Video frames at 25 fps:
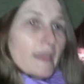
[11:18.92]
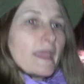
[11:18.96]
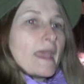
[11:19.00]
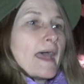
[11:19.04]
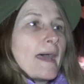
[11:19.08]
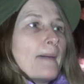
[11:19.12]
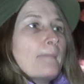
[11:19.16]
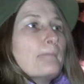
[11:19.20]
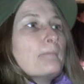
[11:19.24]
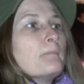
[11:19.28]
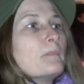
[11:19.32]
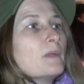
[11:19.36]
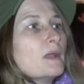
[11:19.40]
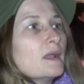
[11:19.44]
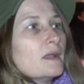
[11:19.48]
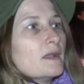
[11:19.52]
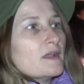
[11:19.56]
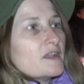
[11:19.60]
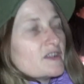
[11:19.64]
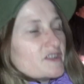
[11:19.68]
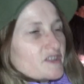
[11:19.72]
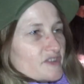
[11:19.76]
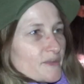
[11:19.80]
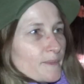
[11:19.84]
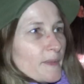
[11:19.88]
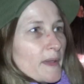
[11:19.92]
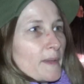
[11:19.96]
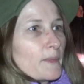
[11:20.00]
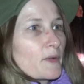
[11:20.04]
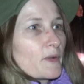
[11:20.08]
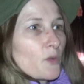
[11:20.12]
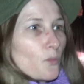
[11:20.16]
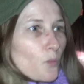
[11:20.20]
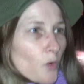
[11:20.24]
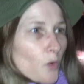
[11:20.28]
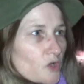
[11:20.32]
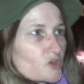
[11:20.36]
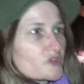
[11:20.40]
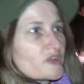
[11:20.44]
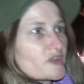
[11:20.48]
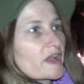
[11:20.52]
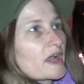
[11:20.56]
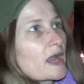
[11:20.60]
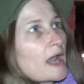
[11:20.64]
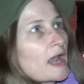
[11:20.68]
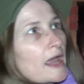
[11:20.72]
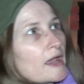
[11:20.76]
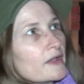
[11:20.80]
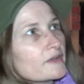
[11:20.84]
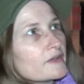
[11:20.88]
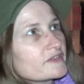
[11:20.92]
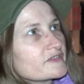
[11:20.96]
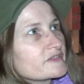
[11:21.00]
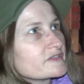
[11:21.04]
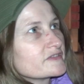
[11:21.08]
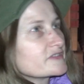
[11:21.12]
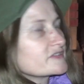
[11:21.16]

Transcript: yeah. So people can wash their clothes and